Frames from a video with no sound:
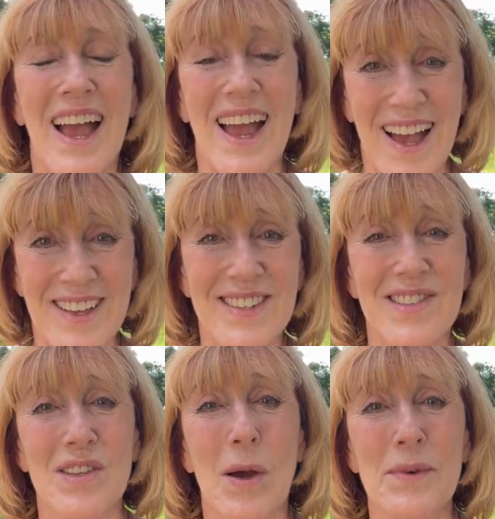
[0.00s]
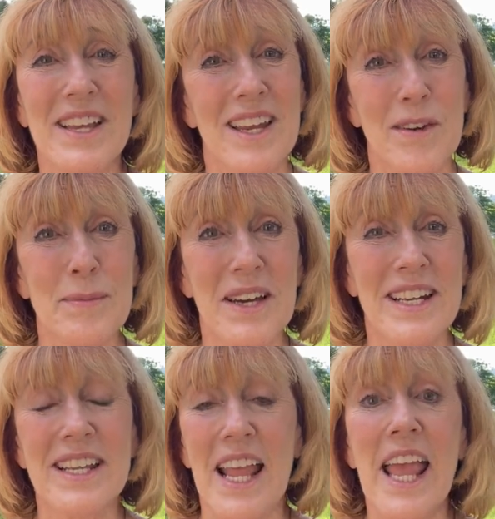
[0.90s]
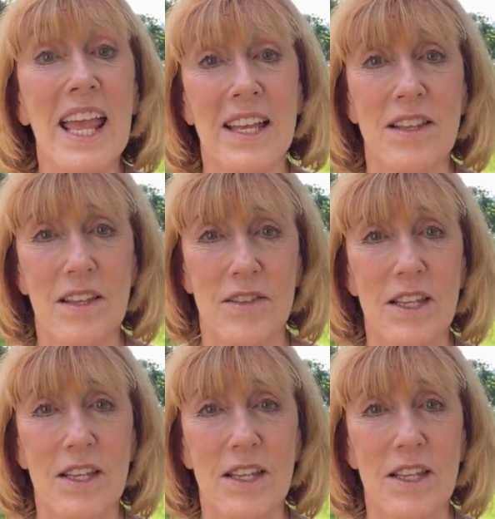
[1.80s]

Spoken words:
Alice, Toma, everybody, and